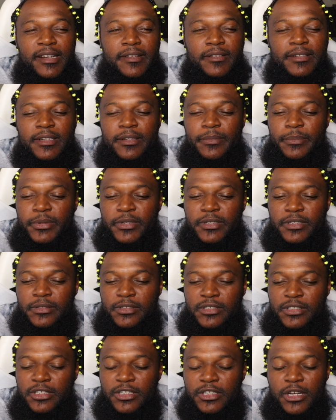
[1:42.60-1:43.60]
and everything,
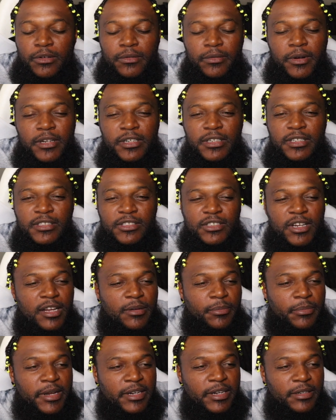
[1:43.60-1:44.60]
putting, you know, running,
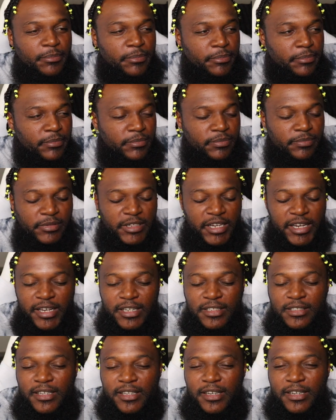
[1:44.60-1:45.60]
trying to make
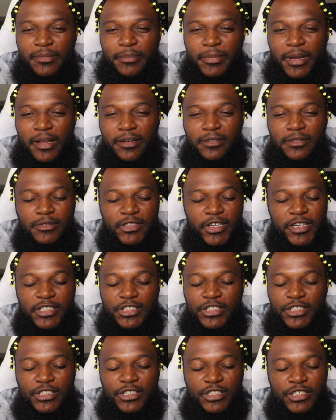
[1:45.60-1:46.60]
kids think about
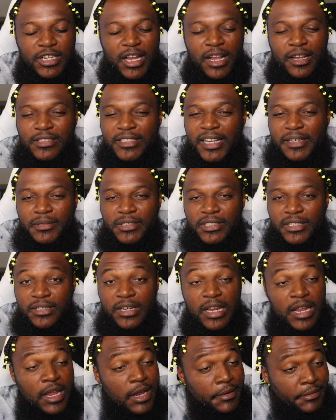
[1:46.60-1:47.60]
transgender shit, all type of
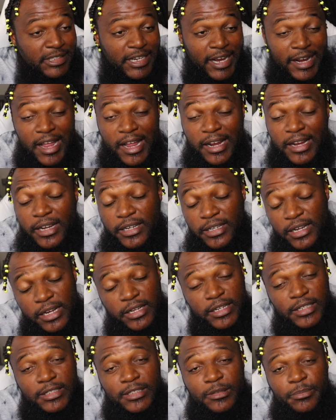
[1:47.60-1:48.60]
shit. But y'all ain't got
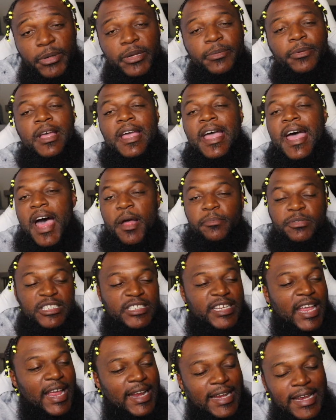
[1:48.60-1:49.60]
nothing against them people. I'm
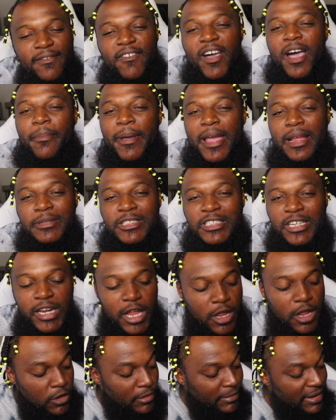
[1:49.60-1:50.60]
just saying, leave our babies
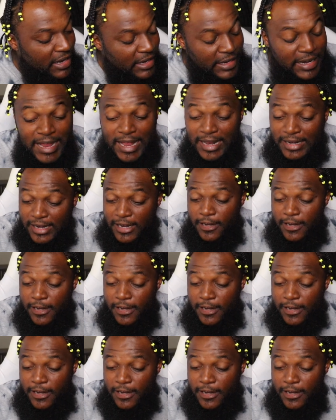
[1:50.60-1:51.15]
alone, man. God